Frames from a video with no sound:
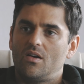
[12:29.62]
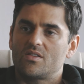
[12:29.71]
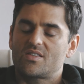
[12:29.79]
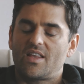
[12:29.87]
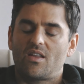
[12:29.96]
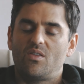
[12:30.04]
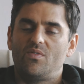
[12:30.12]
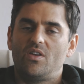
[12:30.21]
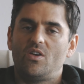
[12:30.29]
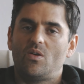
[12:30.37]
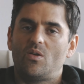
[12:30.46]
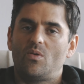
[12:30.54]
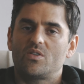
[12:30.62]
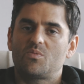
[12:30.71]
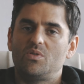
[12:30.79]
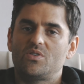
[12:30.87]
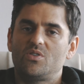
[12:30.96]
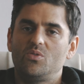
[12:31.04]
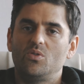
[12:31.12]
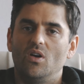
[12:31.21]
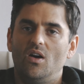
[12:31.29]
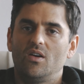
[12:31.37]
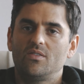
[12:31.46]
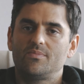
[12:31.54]
it's the end of the video. I don't want it to be too
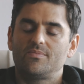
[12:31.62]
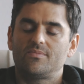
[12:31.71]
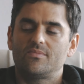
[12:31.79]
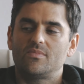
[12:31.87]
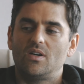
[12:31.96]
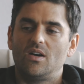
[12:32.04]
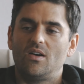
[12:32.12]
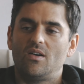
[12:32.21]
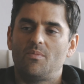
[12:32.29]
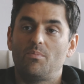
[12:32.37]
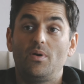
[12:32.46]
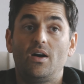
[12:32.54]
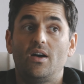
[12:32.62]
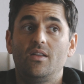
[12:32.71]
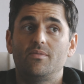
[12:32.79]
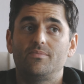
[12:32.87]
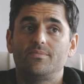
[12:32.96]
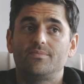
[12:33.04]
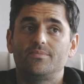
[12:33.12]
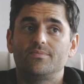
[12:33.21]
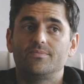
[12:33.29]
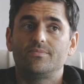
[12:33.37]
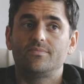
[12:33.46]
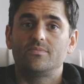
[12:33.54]
long, um, but
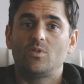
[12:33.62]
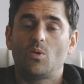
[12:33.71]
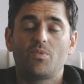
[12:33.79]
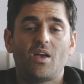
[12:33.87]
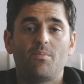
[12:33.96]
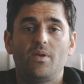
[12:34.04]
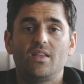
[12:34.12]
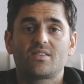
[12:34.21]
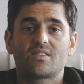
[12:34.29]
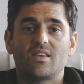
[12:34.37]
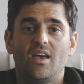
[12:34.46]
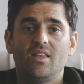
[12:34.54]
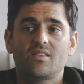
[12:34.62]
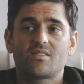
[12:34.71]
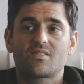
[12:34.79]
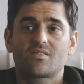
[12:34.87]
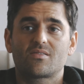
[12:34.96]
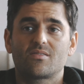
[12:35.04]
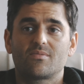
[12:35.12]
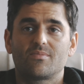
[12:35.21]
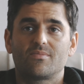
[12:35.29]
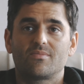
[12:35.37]
hope that made sense.